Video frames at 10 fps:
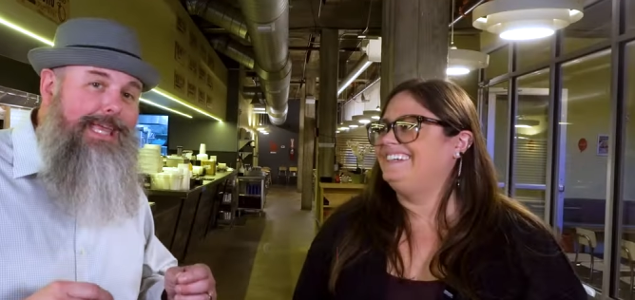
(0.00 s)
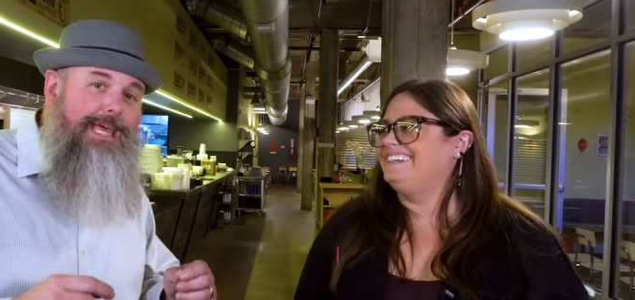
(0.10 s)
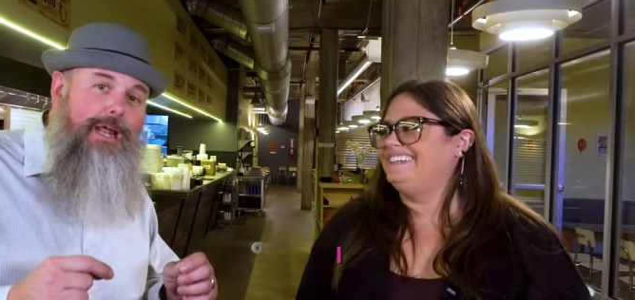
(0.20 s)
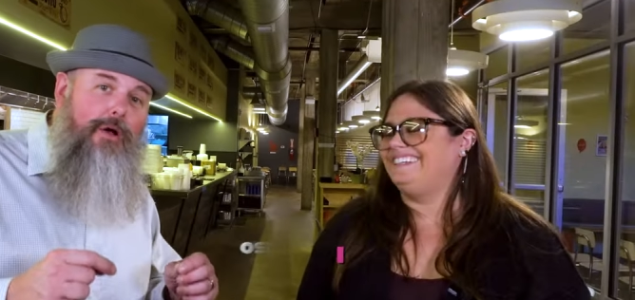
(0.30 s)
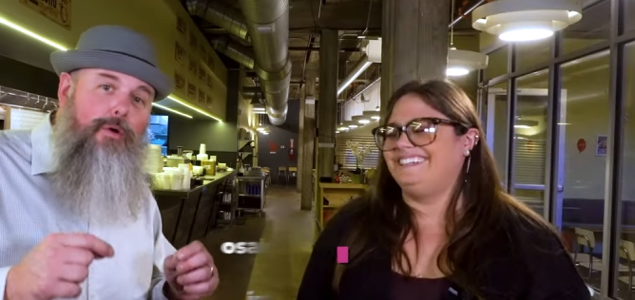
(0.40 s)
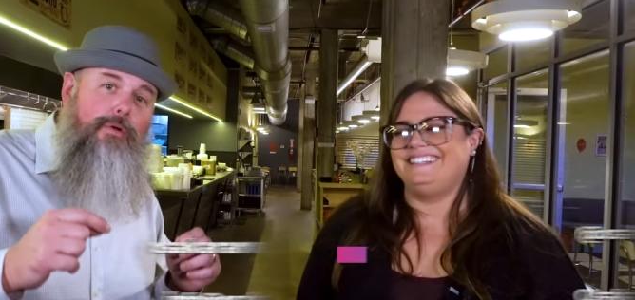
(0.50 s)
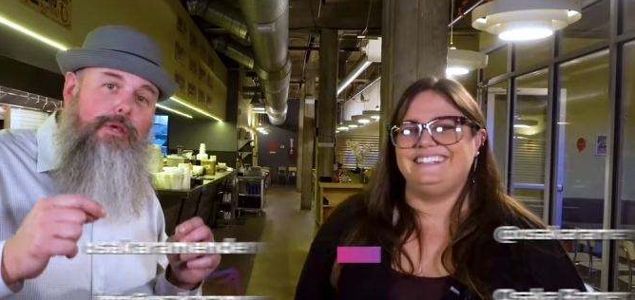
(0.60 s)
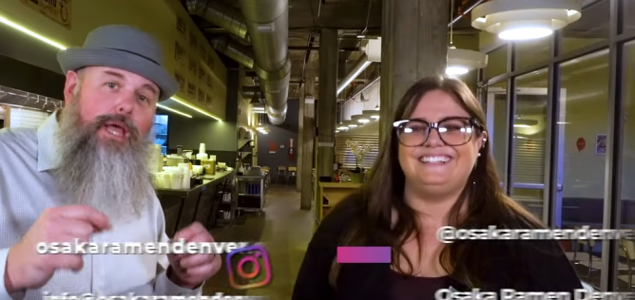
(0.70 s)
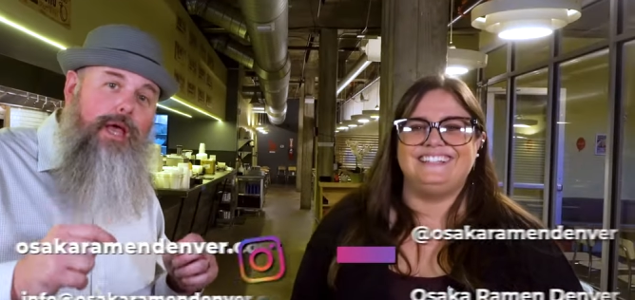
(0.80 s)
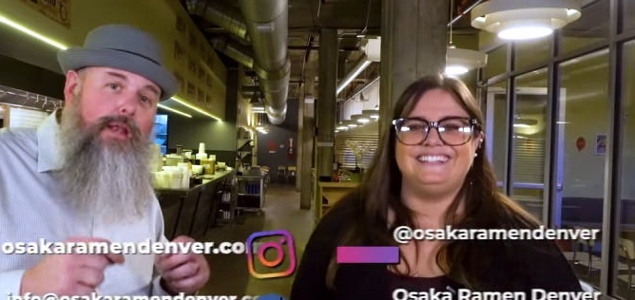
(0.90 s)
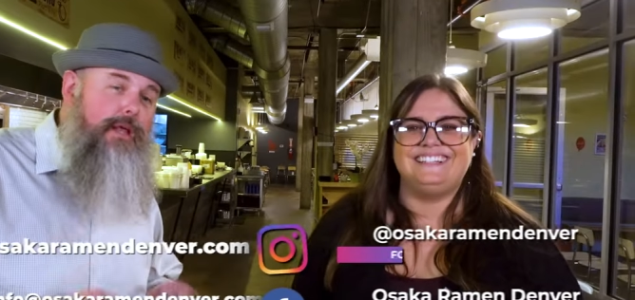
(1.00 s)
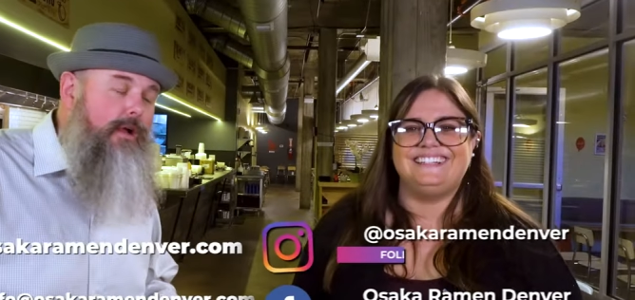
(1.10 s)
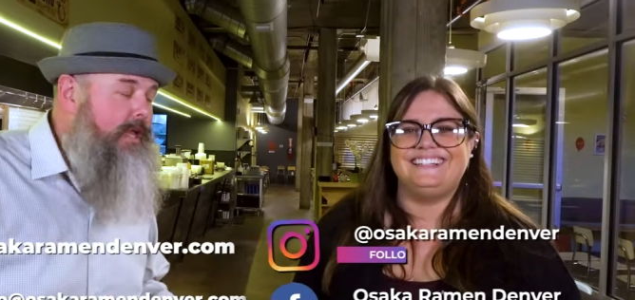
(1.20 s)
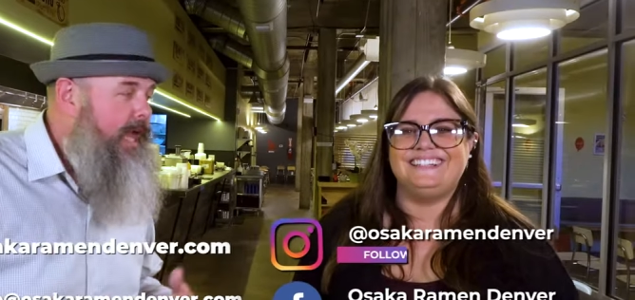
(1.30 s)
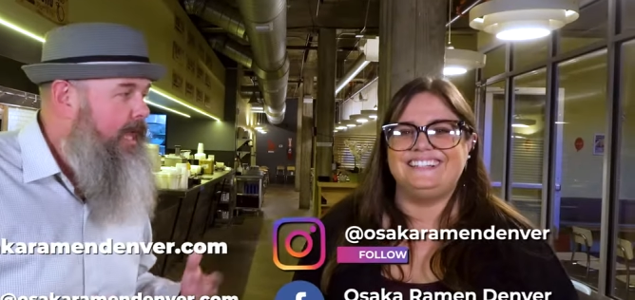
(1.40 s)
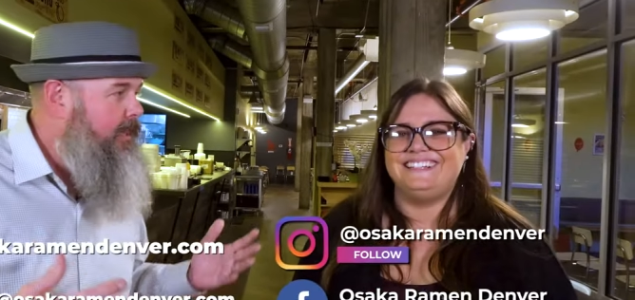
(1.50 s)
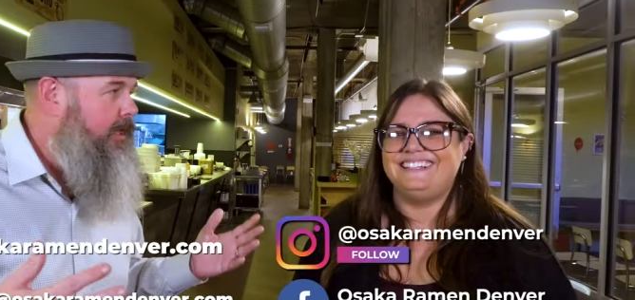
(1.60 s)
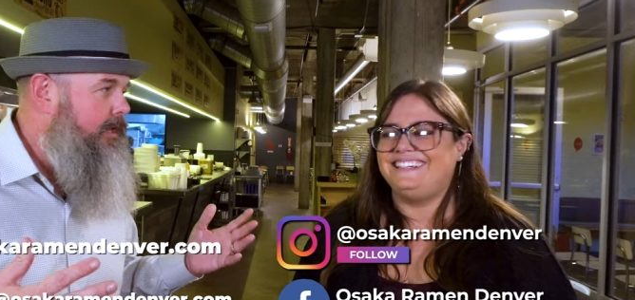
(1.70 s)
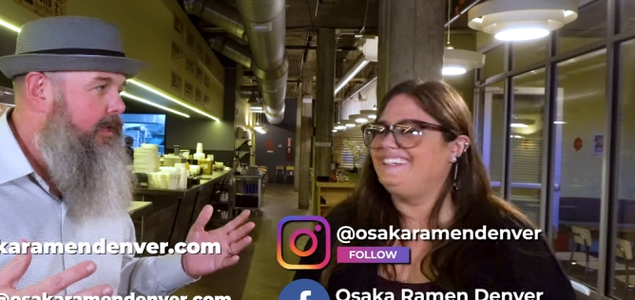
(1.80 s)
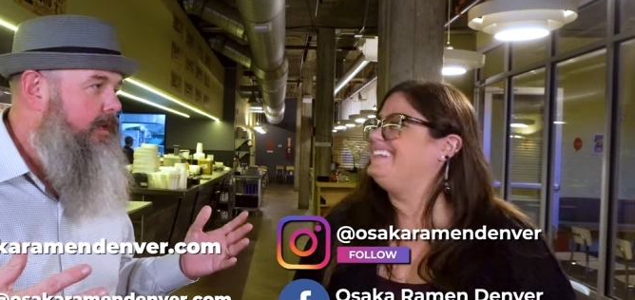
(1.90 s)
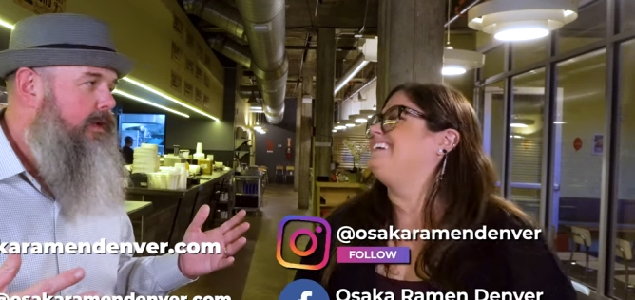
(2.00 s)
Speaker 1: Get on down here, Caitlin.